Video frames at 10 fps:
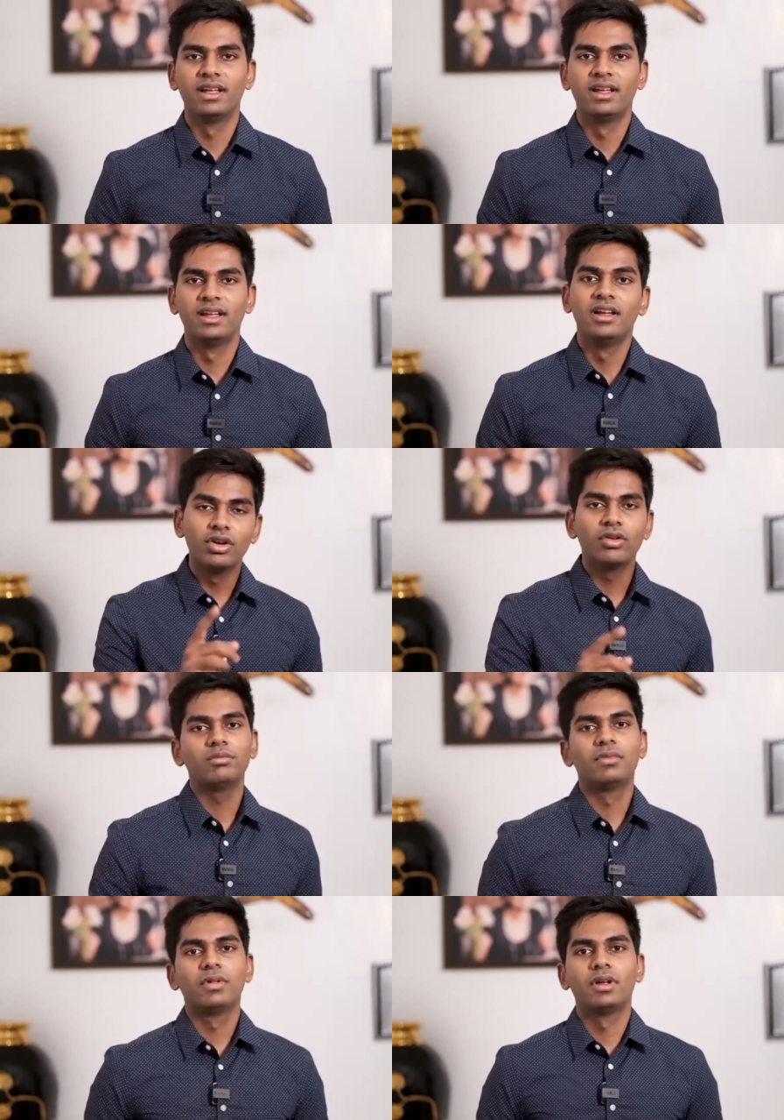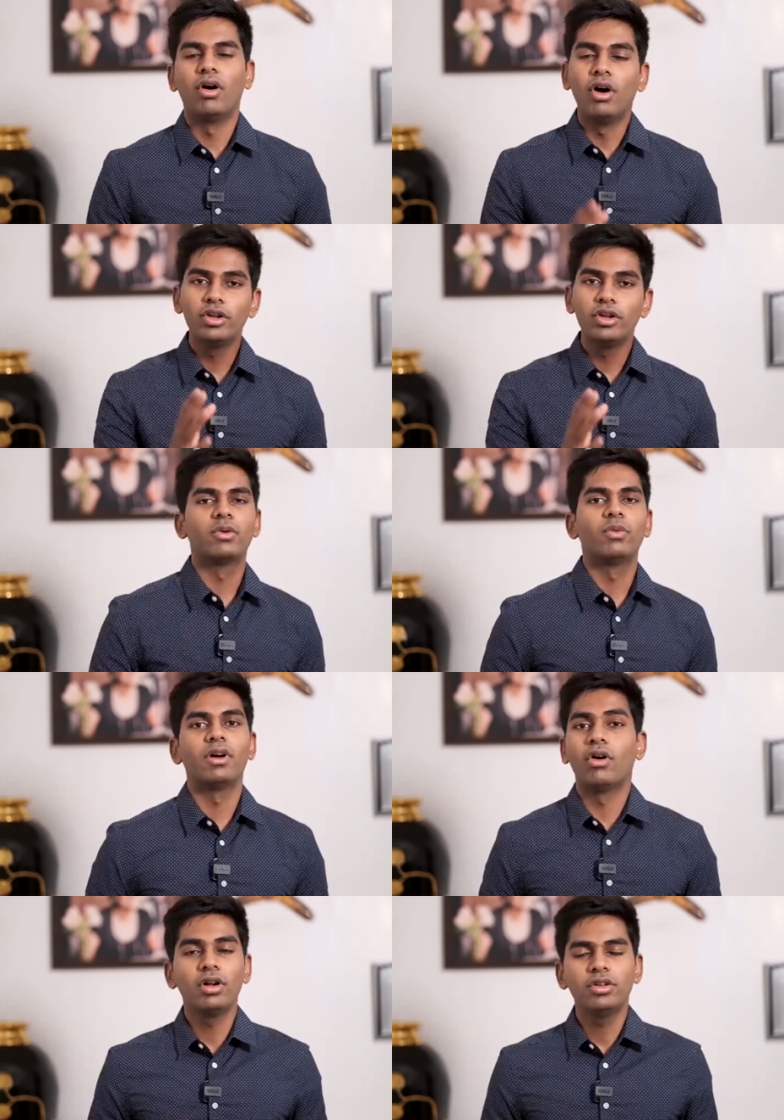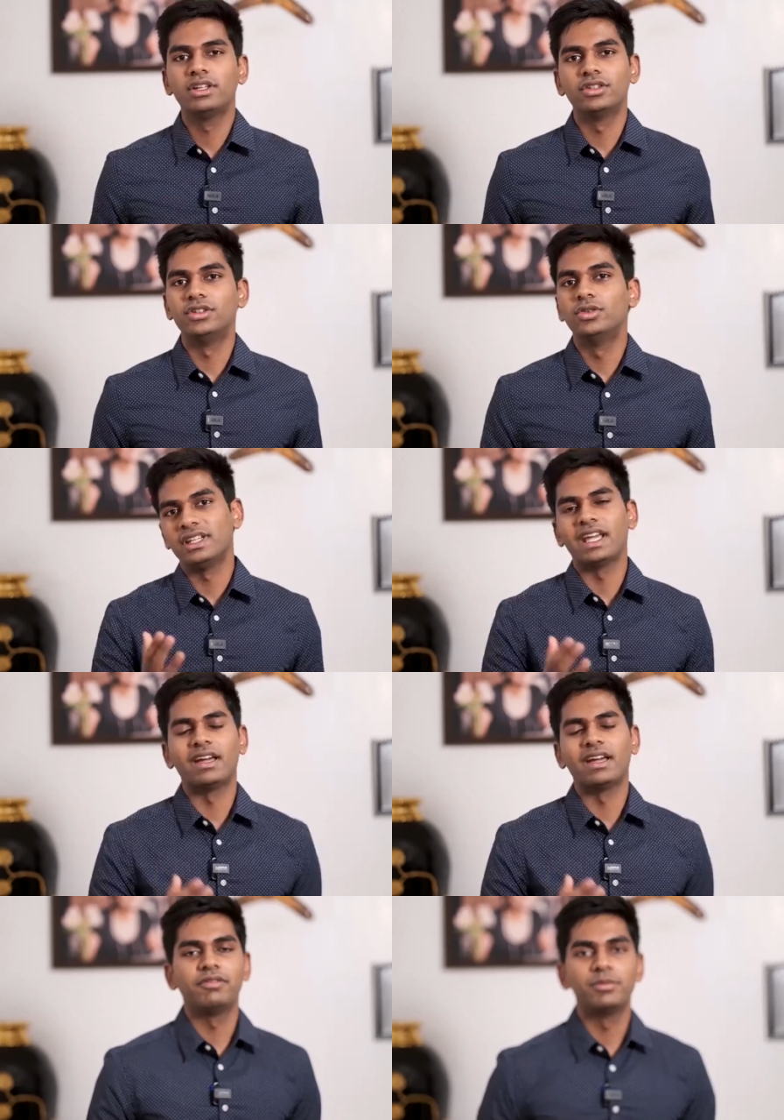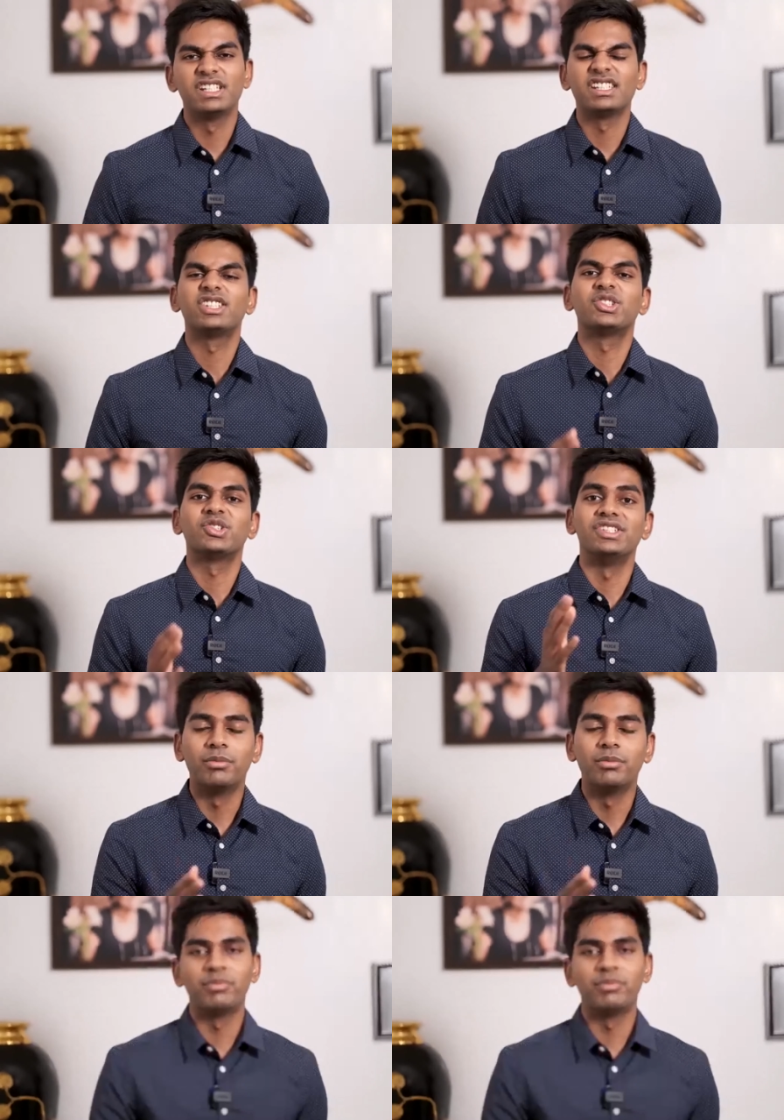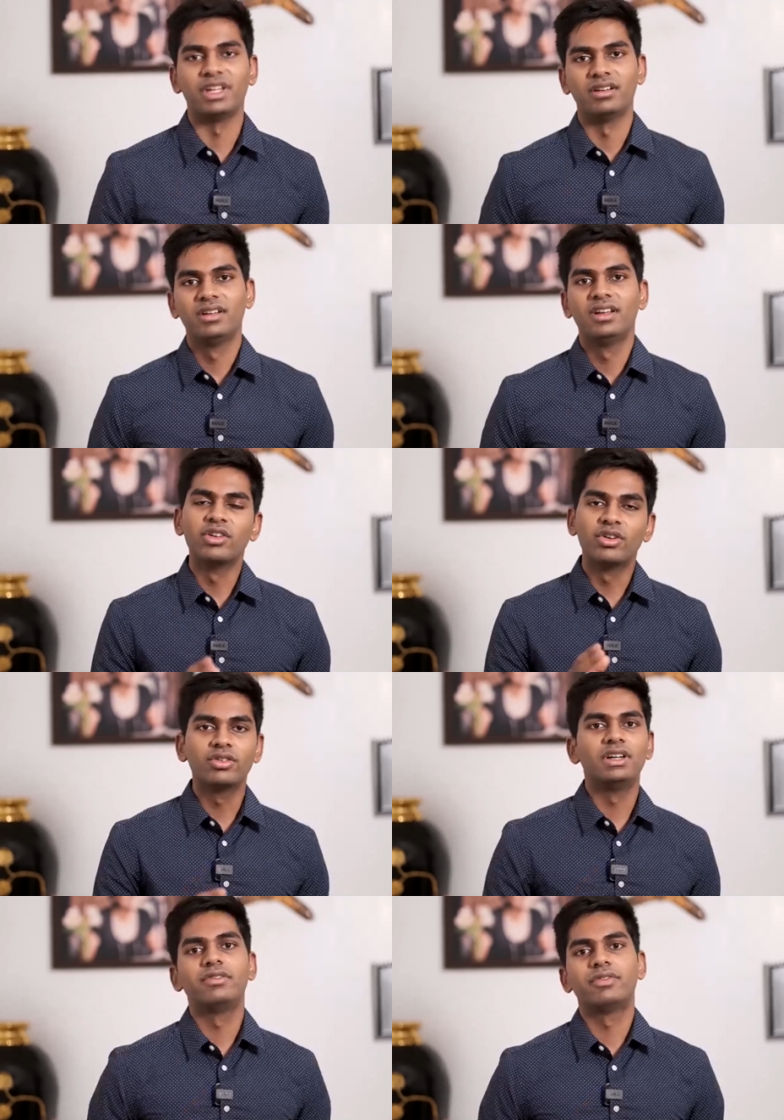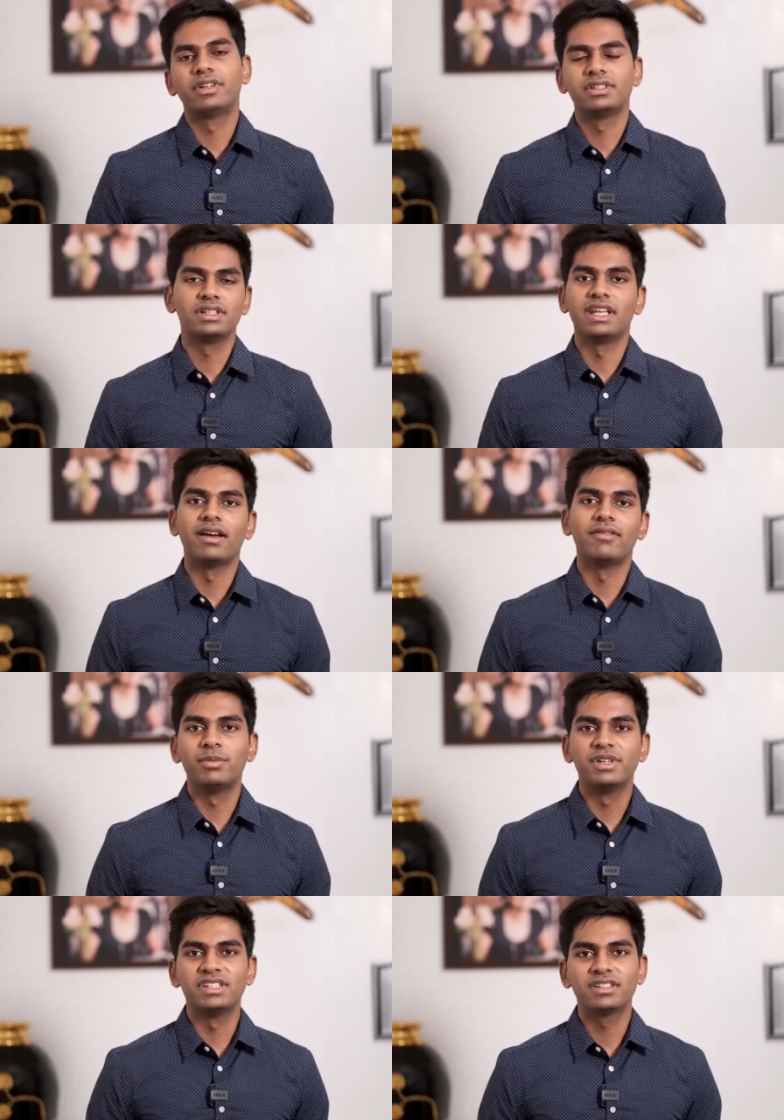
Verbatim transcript: you know all you require all you need to do in the amway business is to jump in you know the difference in the amway business